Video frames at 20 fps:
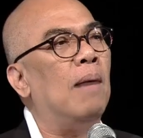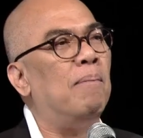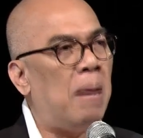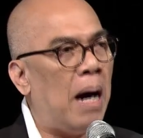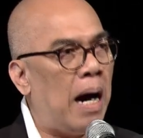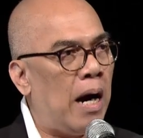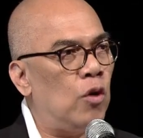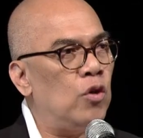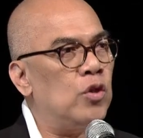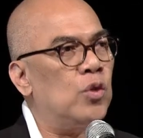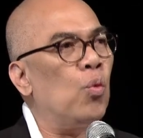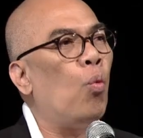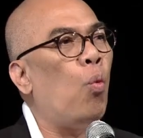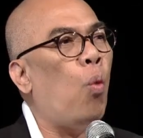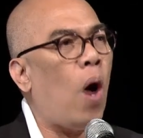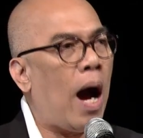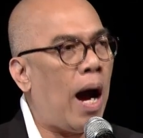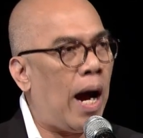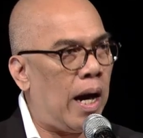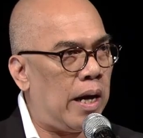about
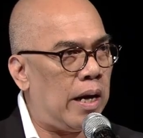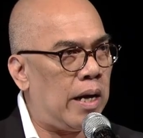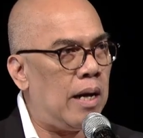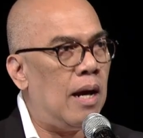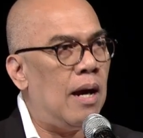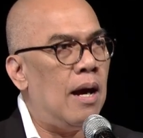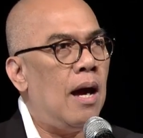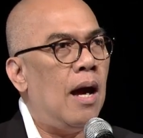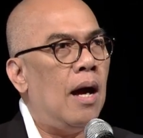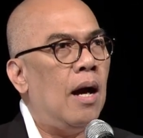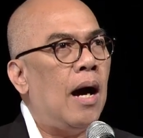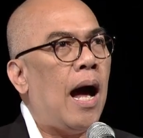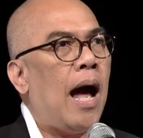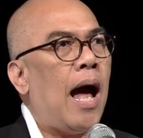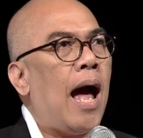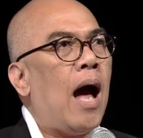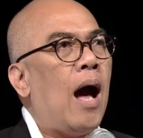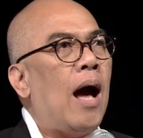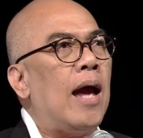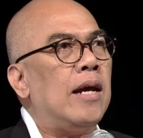why
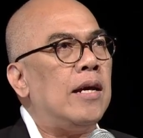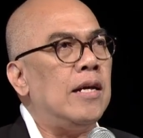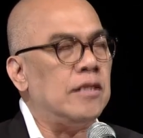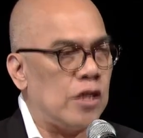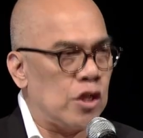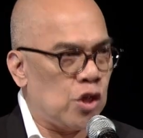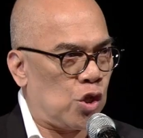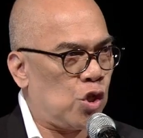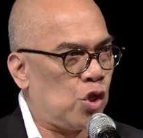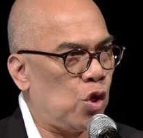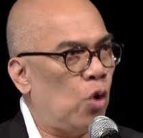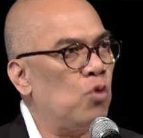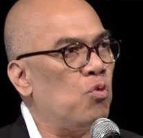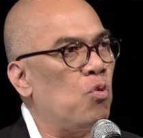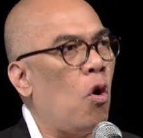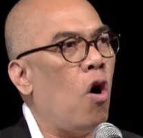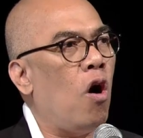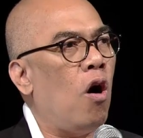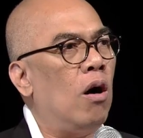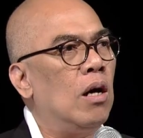it is so
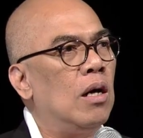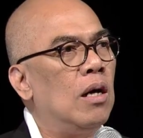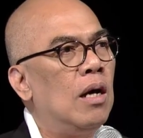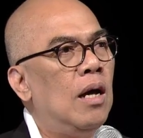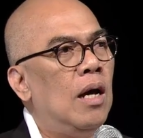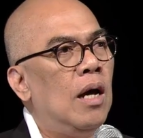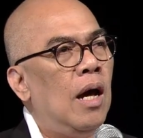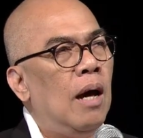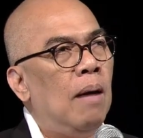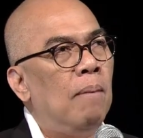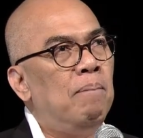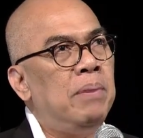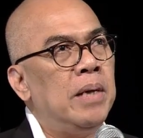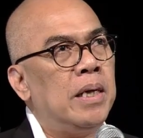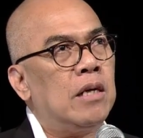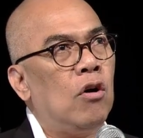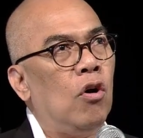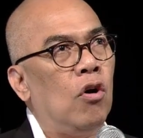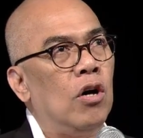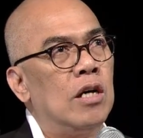wrong,
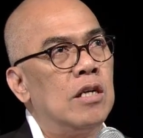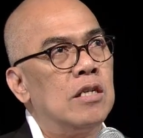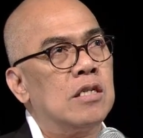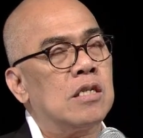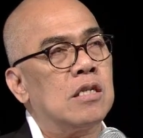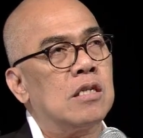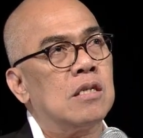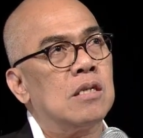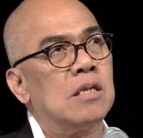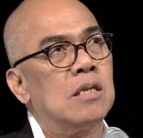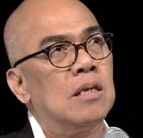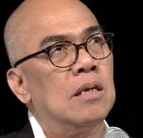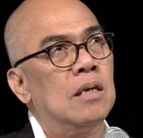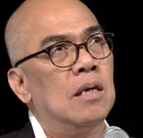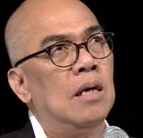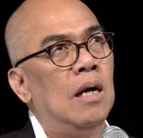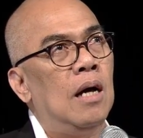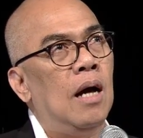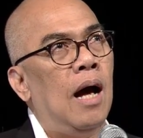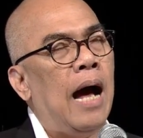because
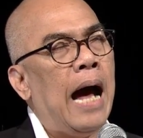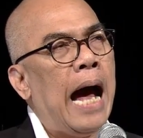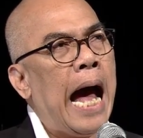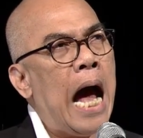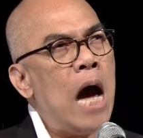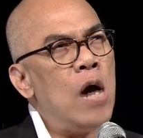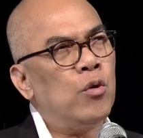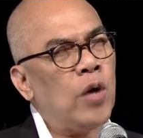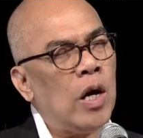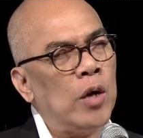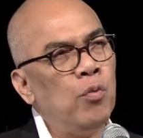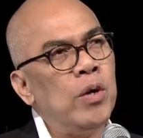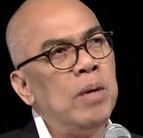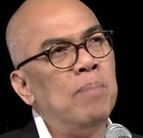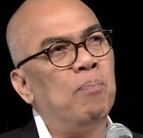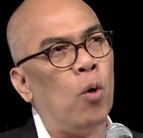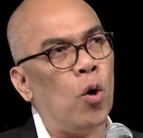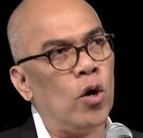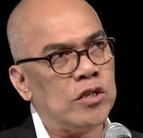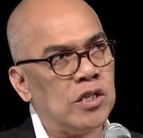how can we
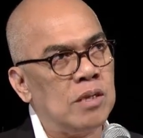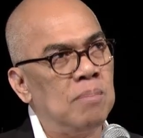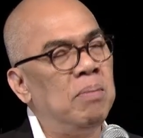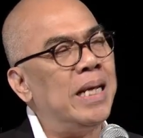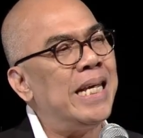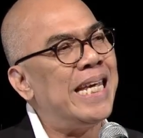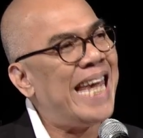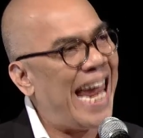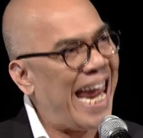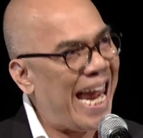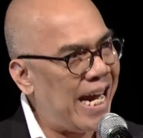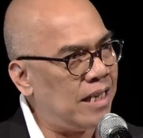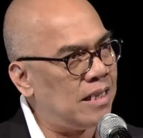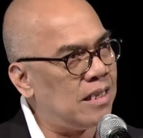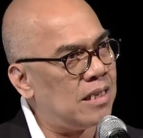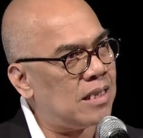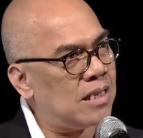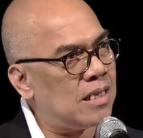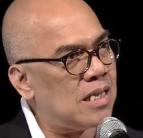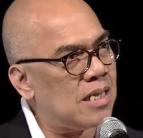possibly
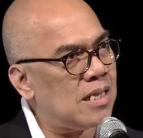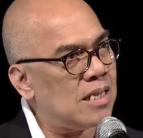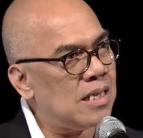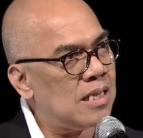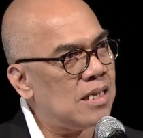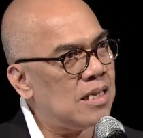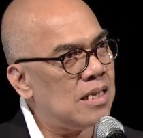hate